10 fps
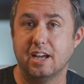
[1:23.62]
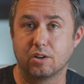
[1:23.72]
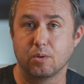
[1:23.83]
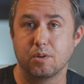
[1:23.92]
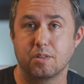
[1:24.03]

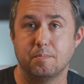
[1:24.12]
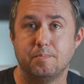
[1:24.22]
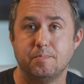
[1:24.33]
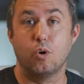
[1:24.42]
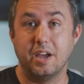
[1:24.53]
algorithm.
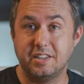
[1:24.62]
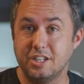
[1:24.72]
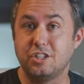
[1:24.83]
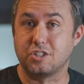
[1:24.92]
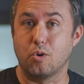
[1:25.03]
Though I
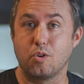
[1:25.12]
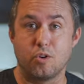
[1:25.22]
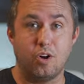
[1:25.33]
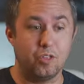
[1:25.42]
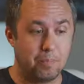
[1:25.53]
did just order
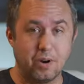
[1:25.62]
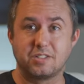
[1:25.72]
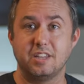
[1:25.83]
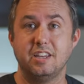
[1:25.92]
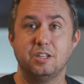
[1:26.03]
all the parts
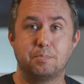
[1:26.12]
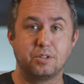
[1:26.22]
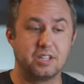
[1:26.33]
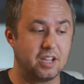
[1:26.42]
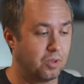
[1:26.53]
I need to
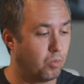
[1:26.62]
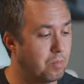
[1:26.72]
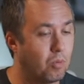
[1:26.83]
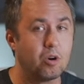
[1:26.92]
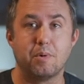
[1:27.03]
put together one
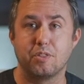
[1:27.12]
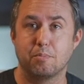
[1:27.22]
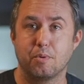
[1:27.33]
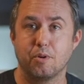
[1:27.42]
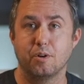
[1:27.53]
more
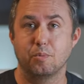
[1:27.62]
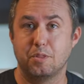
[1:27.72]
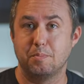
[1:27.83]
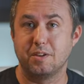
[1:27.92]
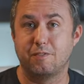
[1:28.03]
motherboard with
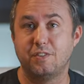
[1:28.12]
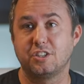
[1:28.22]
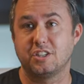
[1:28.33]
a big fish